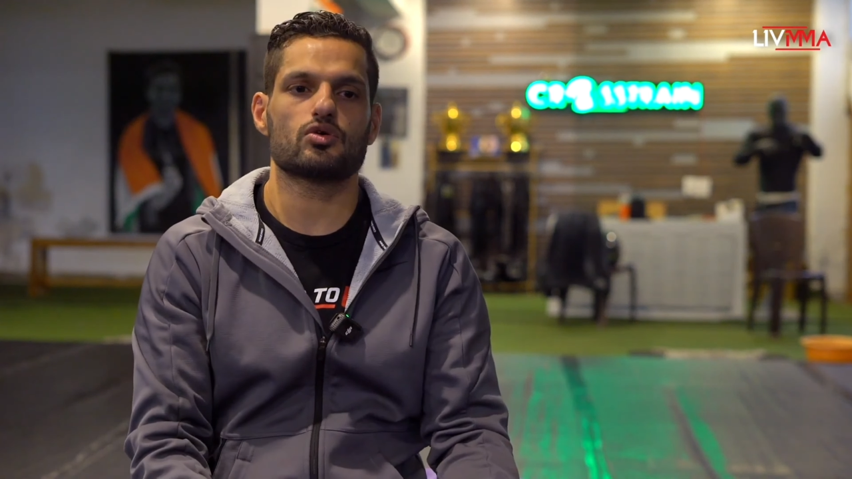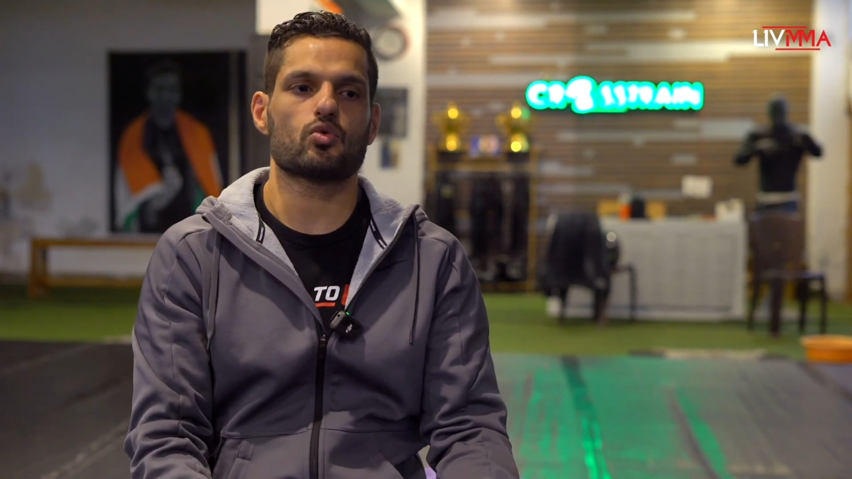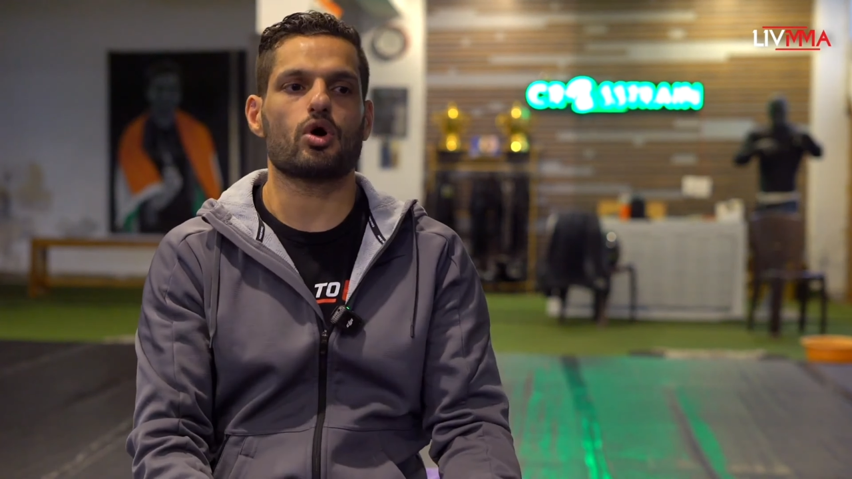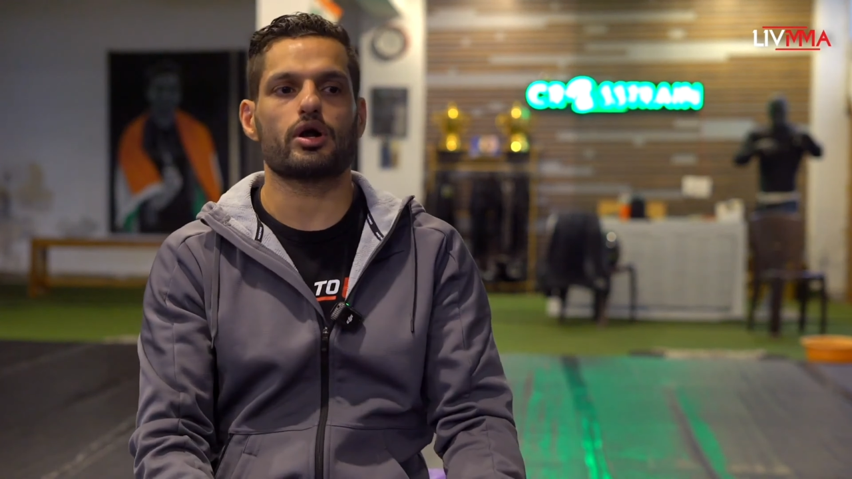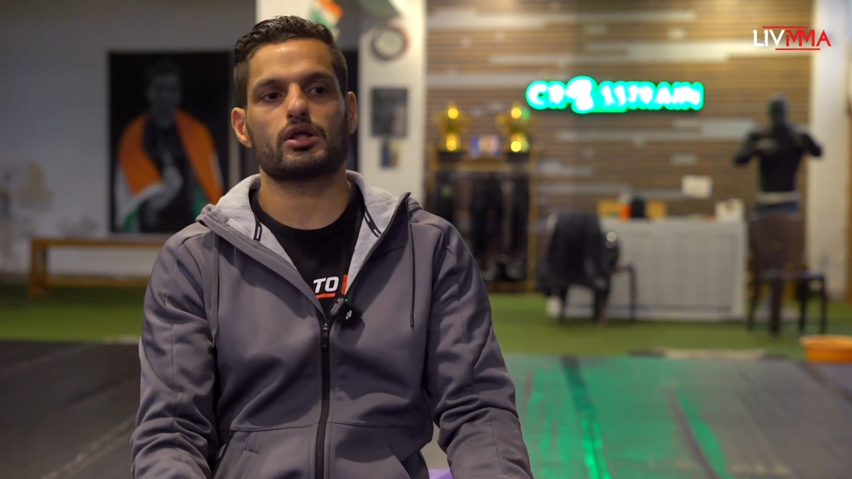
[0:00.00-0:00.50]

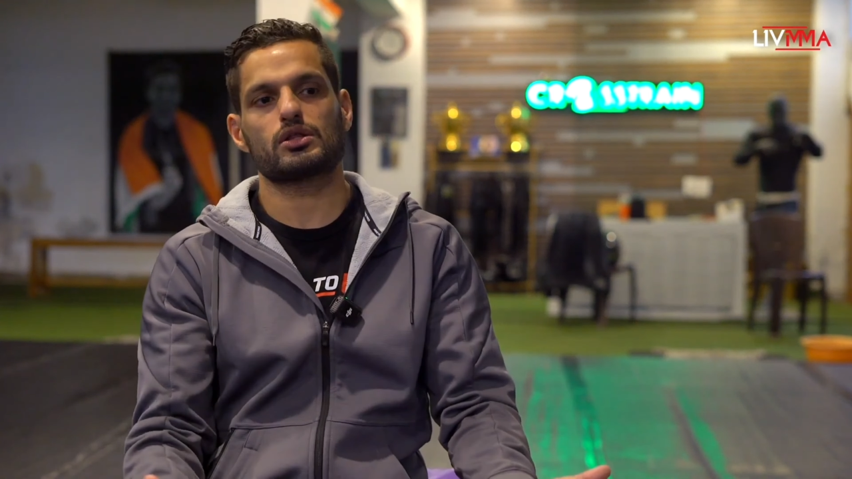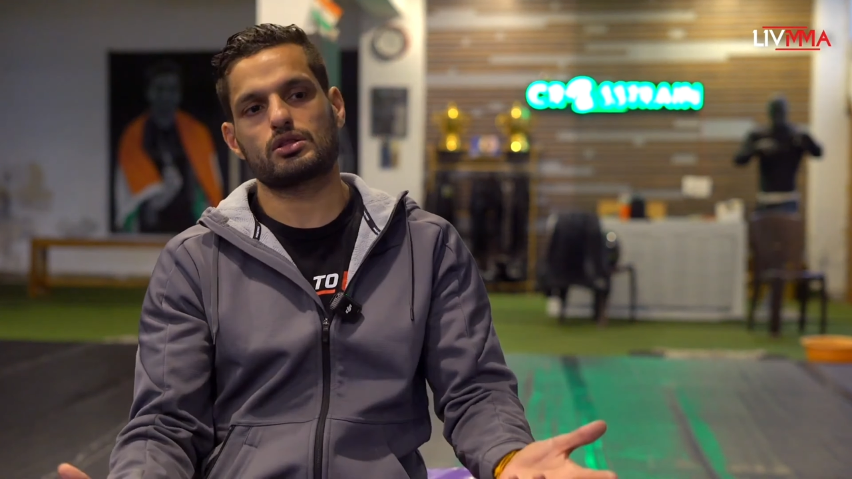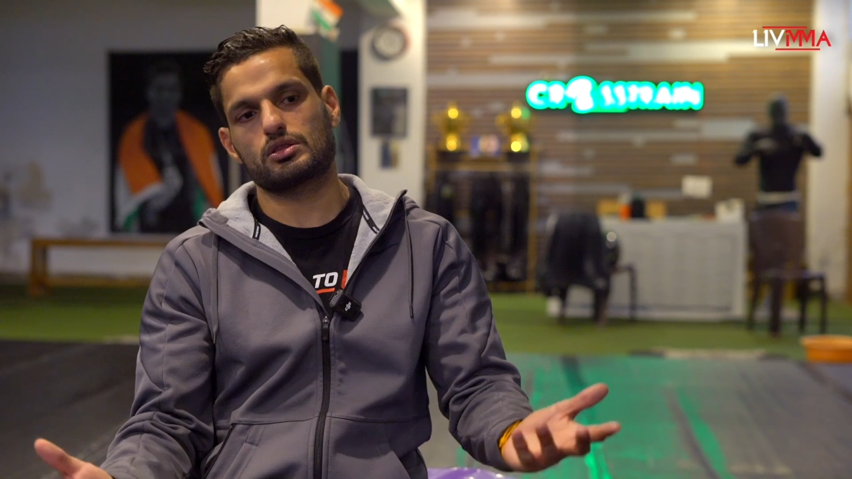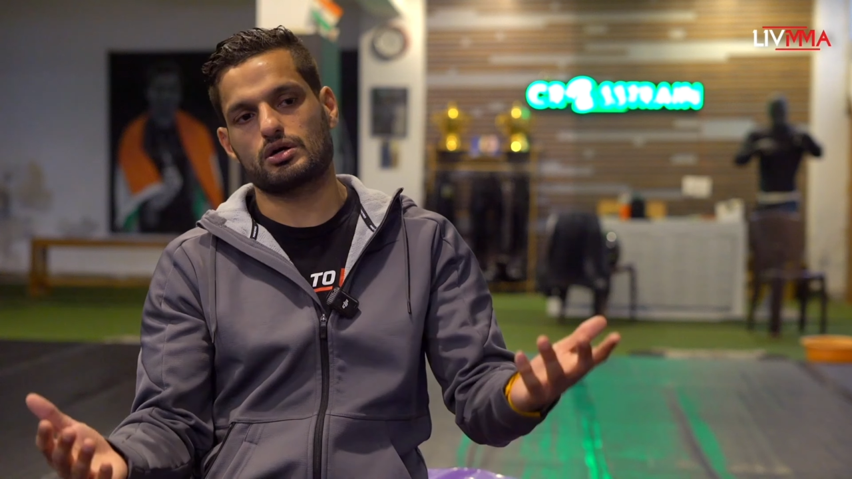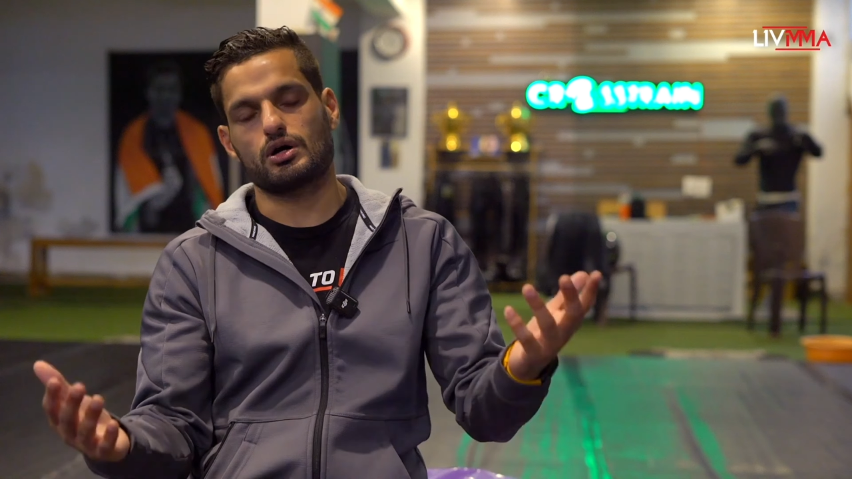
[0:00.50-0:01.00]

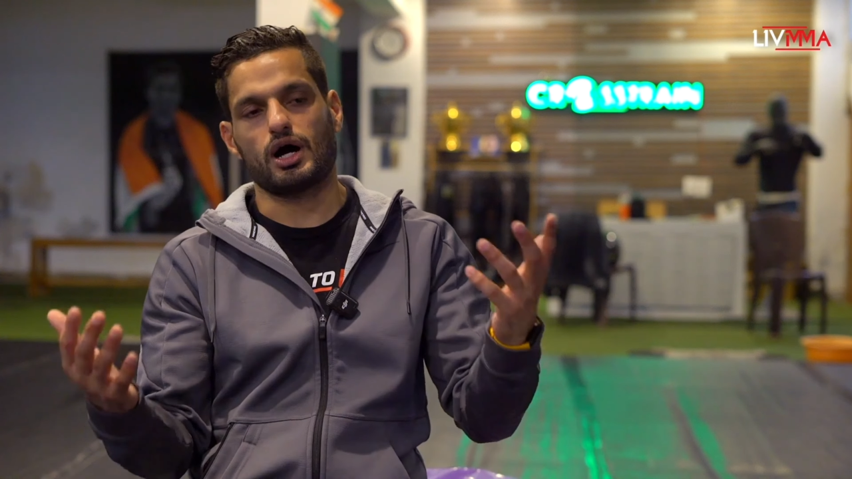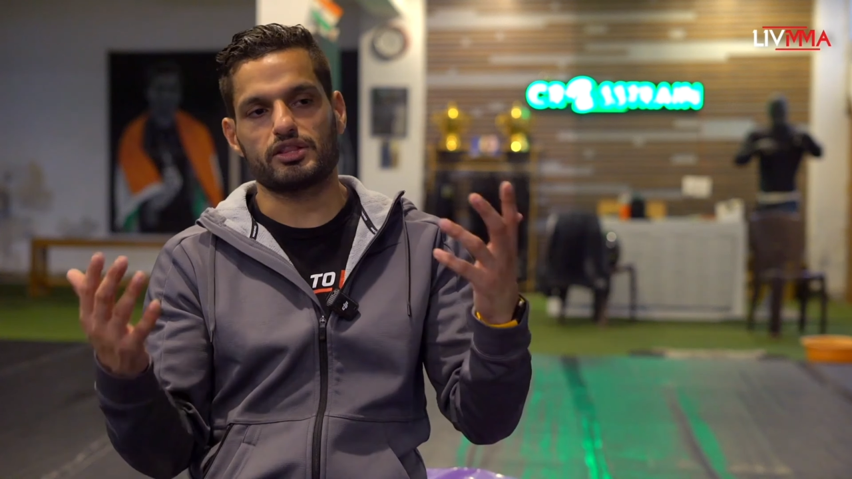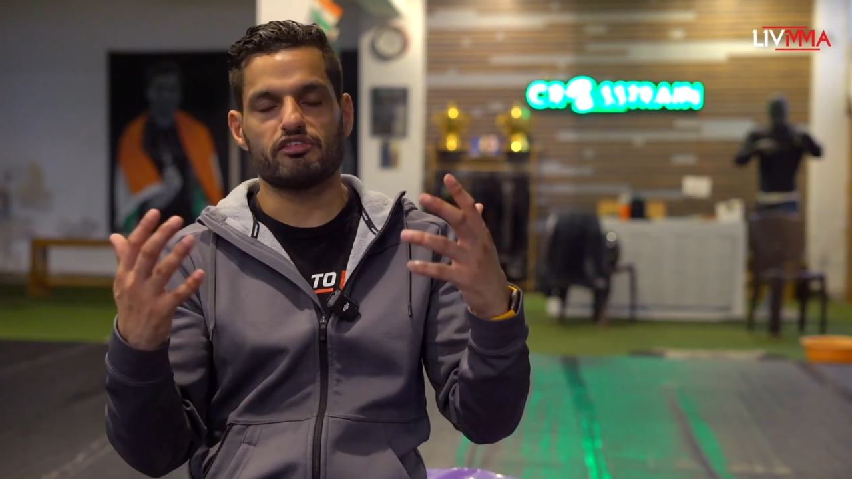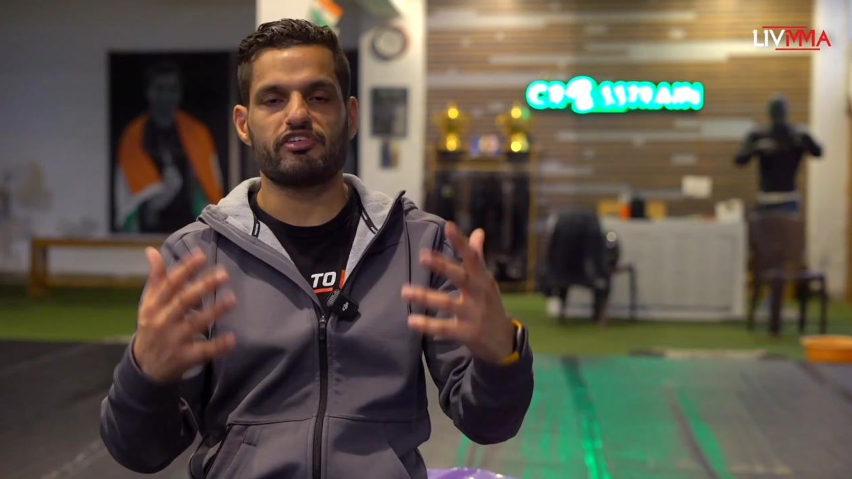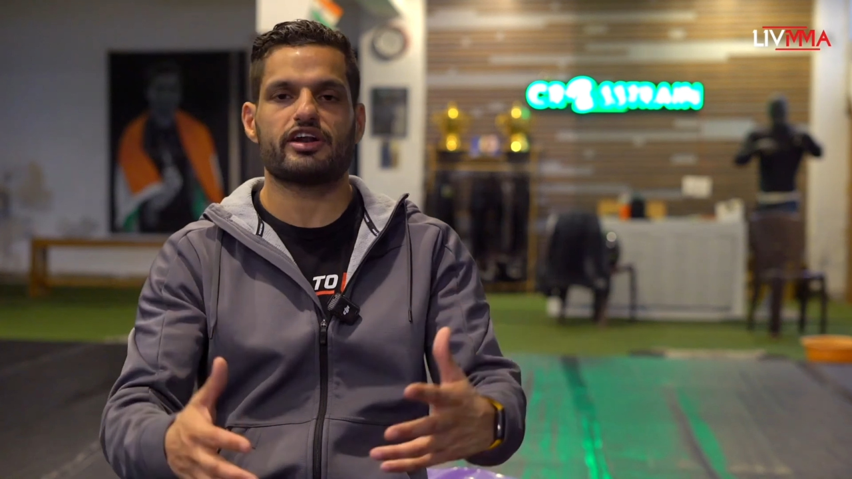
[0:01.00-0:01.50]
what the
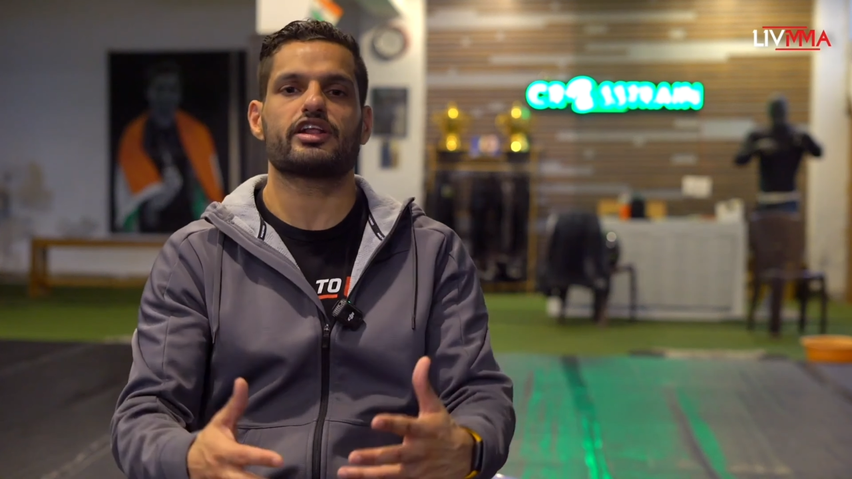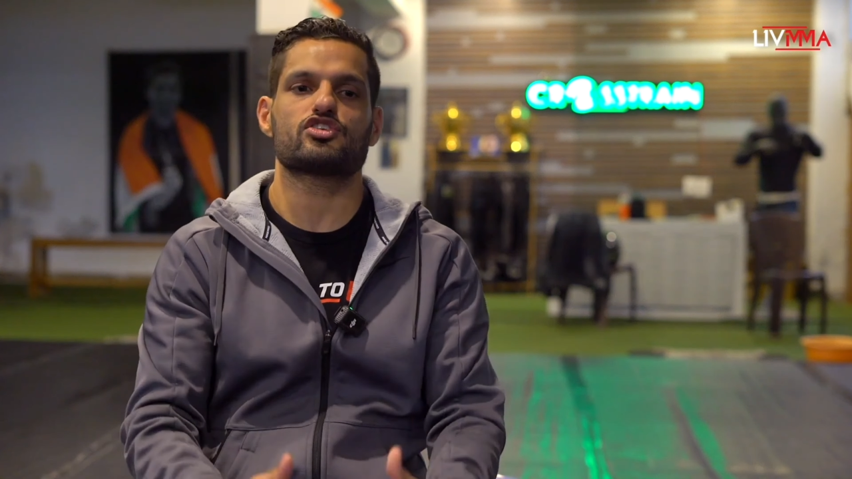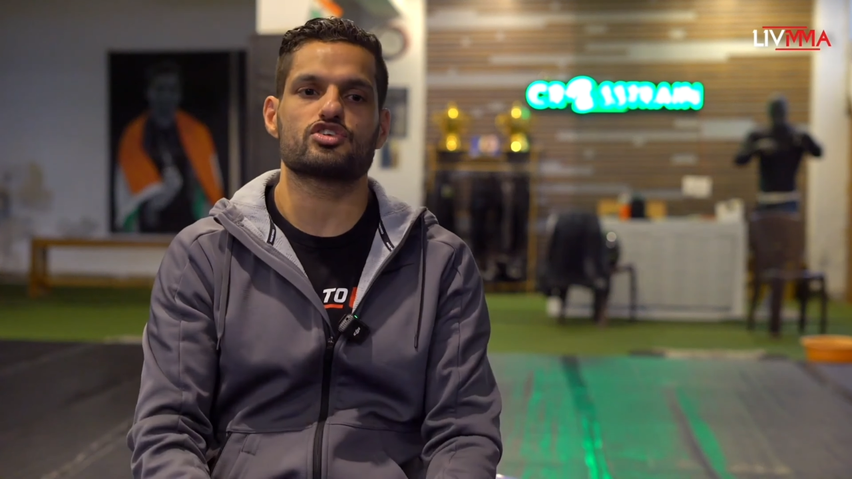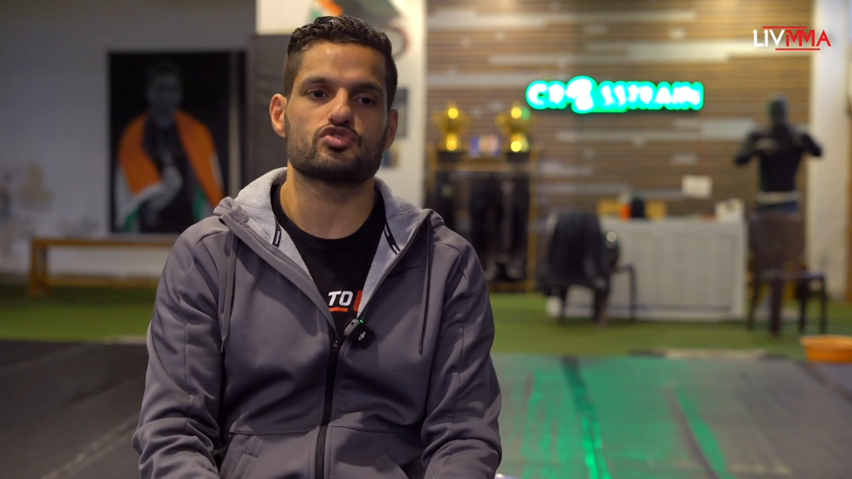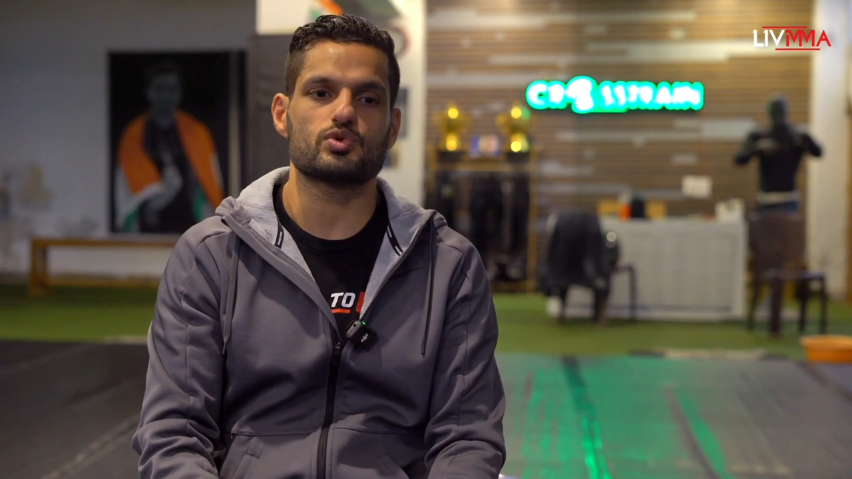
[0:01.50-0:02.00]
other
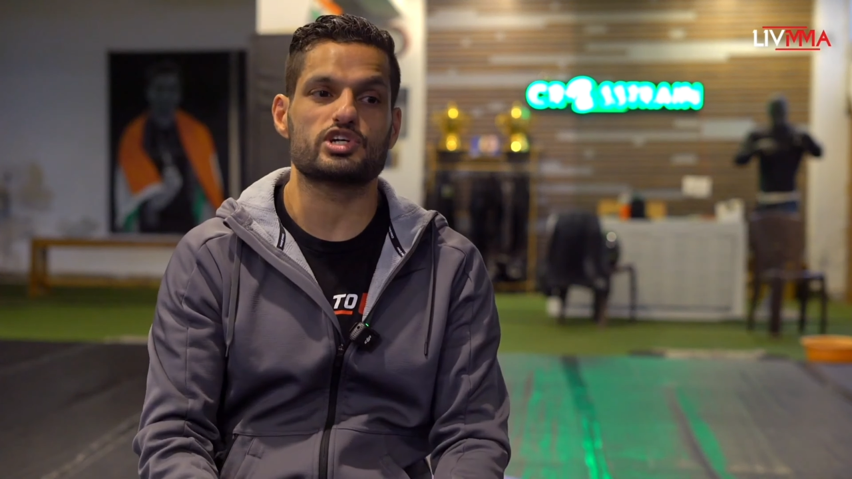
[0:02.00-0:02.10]
federations,